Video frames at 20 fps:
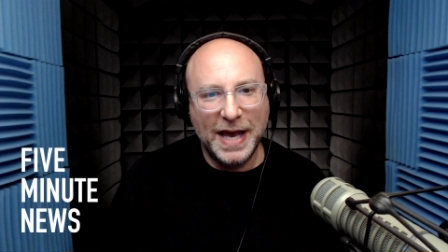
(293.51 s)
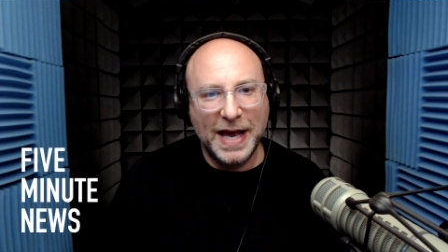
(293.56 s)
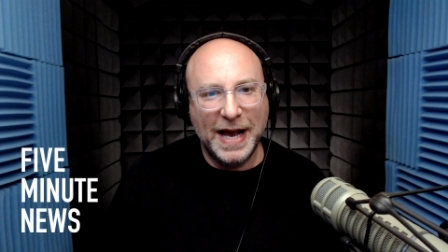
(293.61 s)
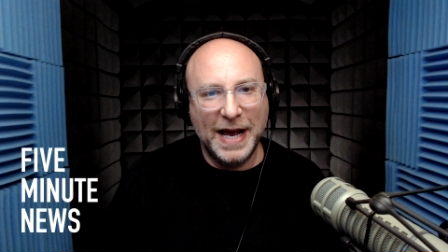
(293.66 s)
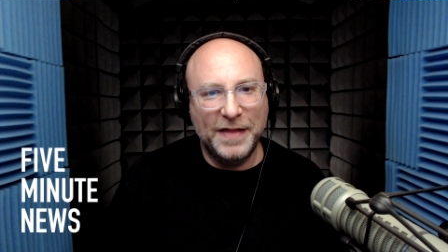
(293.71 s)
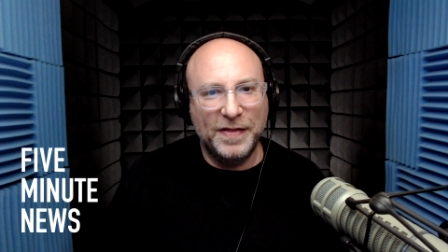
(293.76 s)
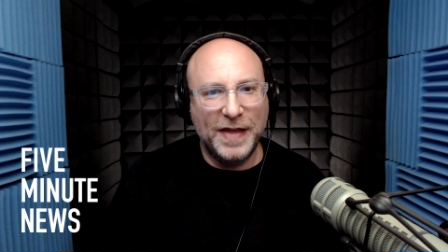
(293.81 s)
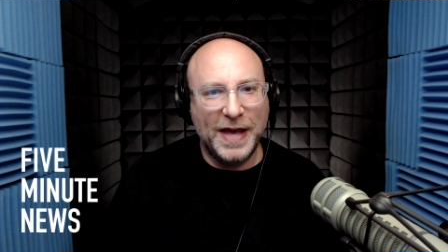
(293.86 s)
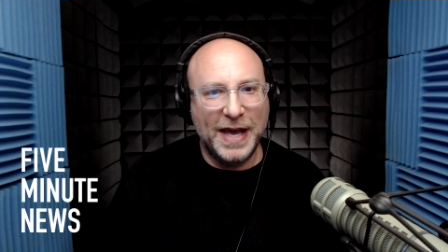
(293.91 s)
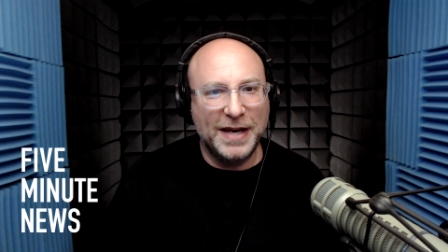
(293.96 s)

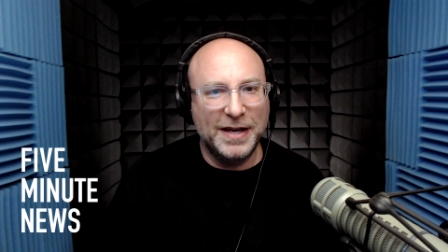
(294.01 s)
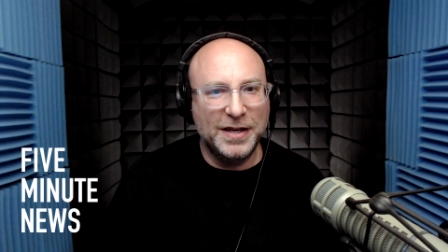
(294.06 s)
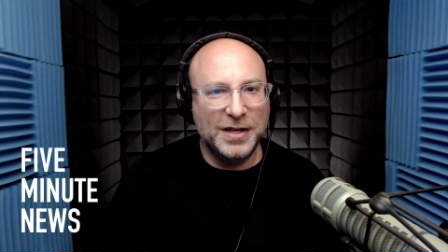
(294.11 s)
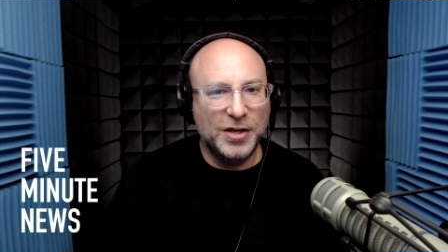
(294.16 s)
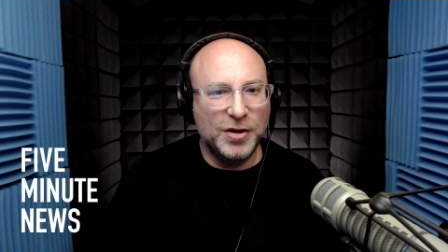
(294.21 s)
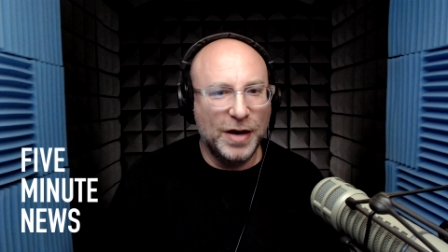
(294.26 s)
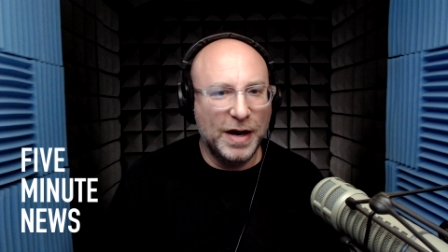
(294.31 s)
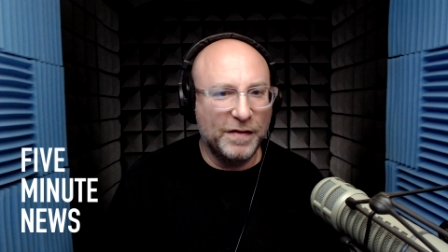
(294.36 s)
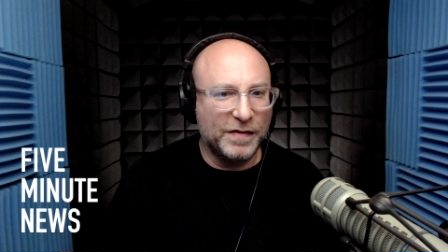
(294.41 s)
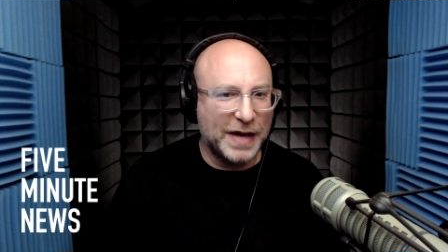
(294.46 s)
And then
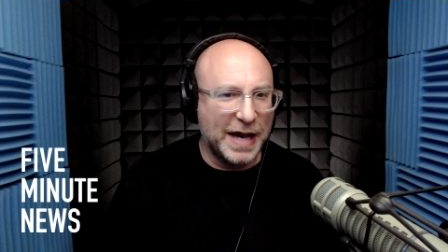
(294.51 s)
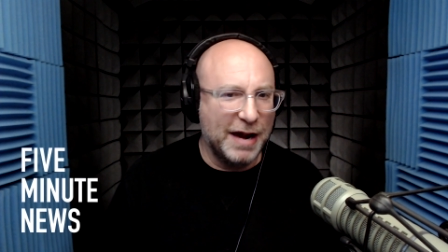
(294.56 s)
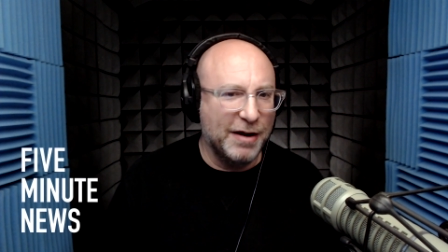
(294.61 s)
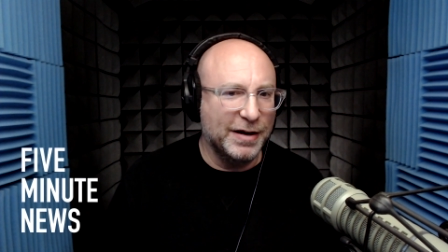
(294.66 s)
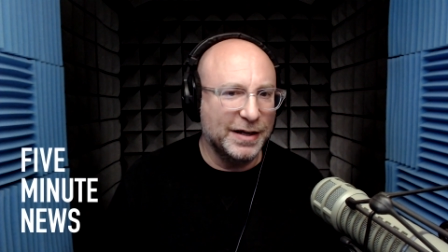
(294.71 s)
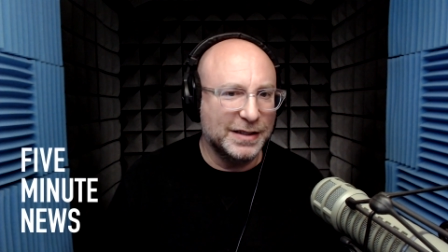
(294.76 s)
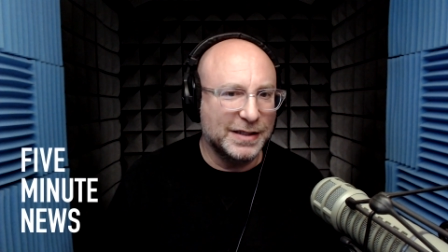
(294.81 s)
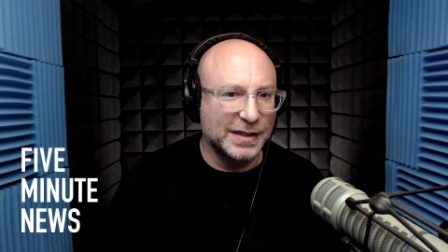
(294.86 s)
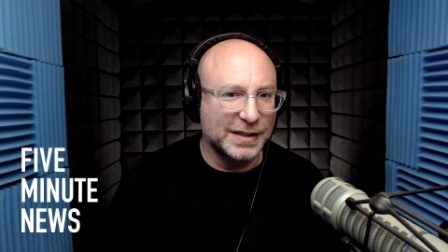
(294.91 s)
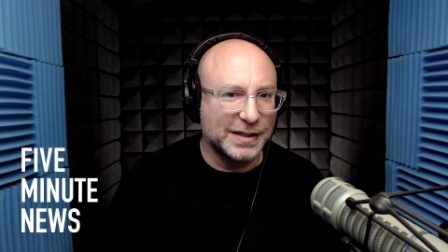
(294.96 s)
you have
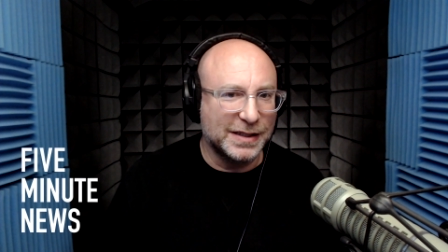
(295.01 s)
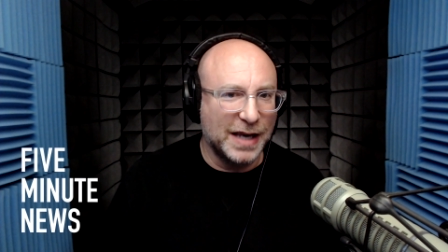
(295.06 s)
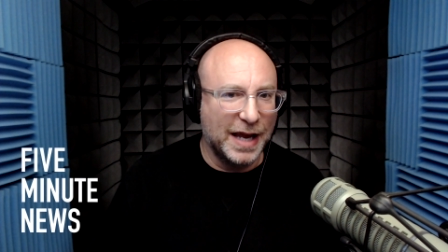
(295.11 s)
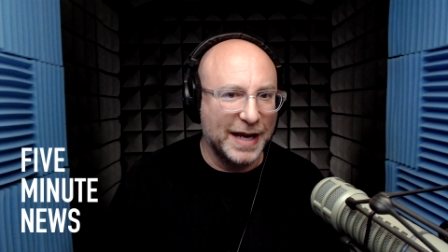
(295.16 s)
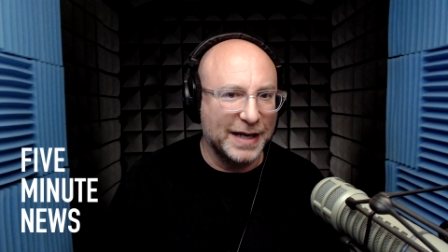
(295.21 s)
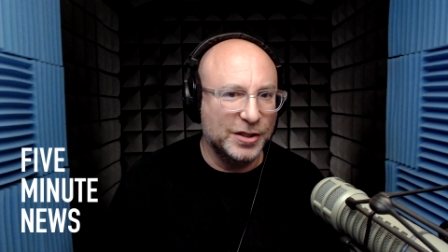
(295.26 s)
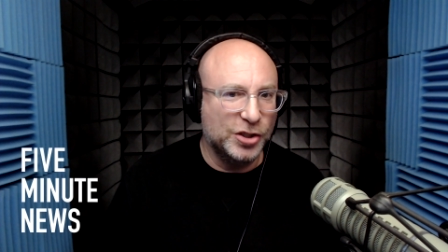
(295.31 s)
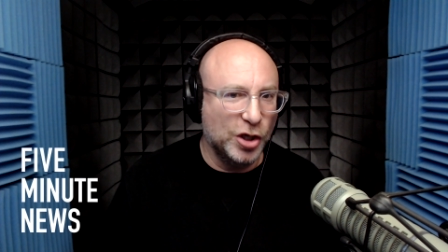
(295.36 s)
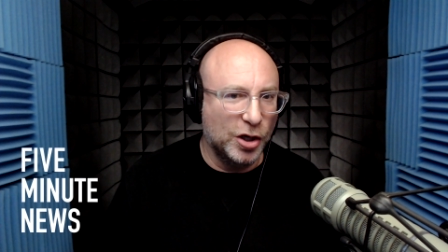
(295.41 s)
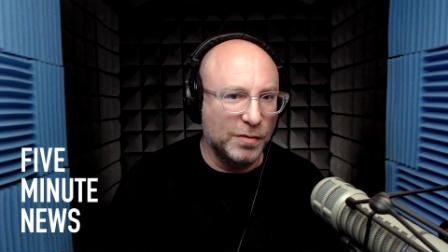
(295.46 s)
characters
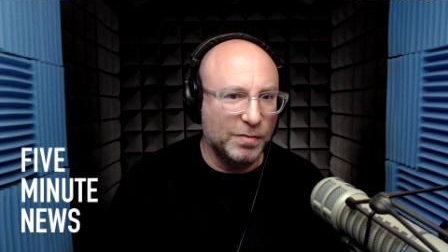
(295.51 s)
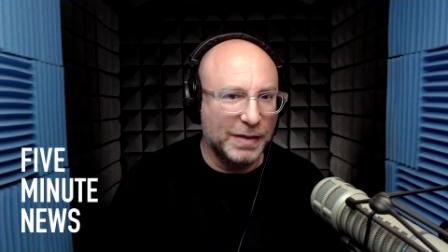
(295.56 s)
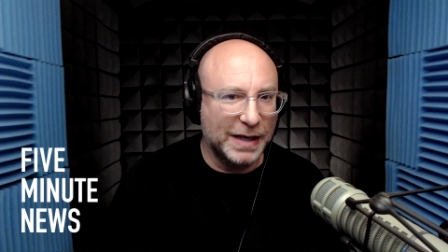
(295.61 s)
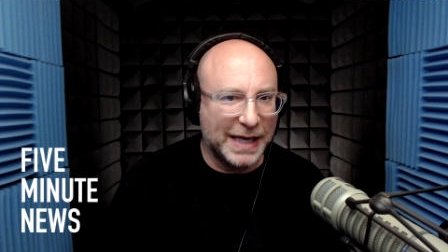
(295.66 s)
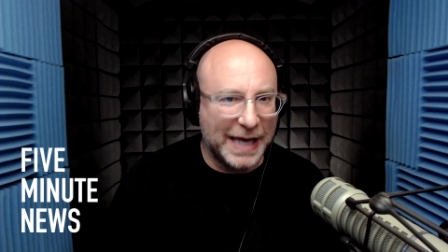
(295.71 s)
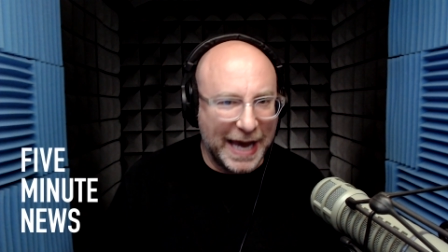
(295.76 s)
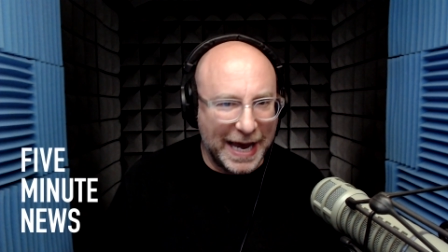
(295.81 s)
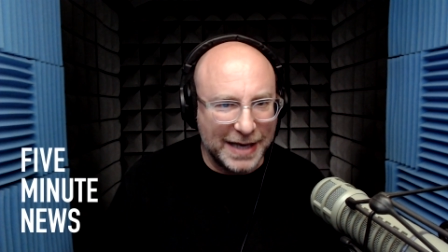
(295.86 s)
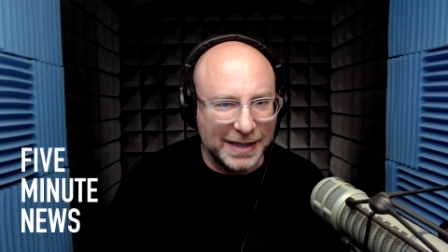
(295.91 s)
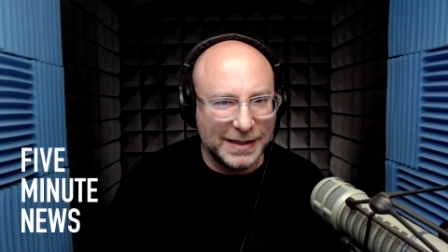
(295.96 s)
like John
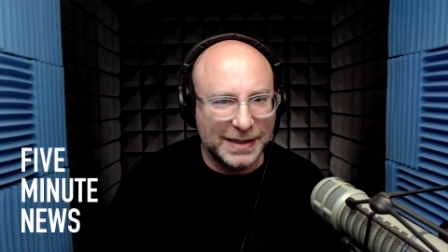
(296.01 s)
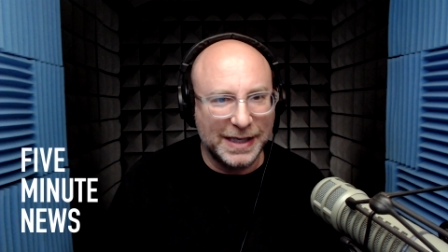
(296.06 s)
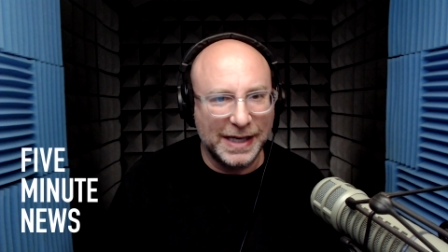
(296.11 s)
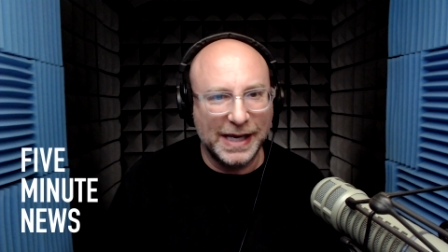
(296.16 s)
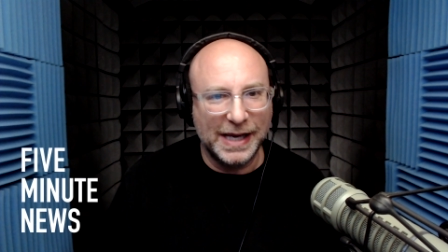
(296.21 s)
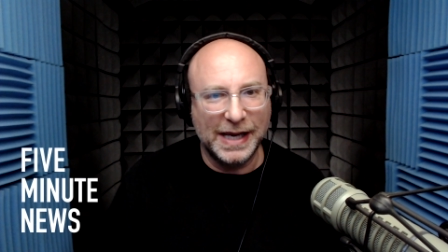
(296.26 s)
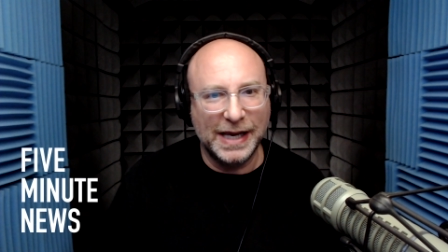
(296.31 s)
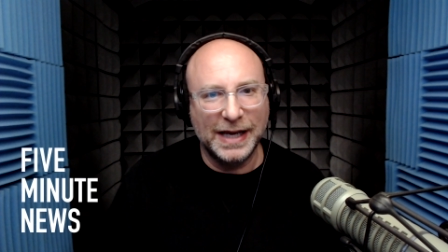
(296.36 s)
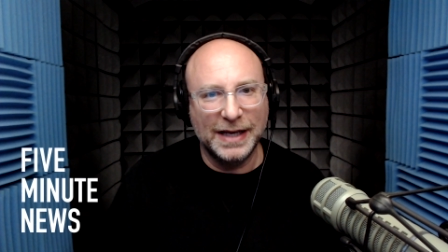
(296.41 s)
McEntee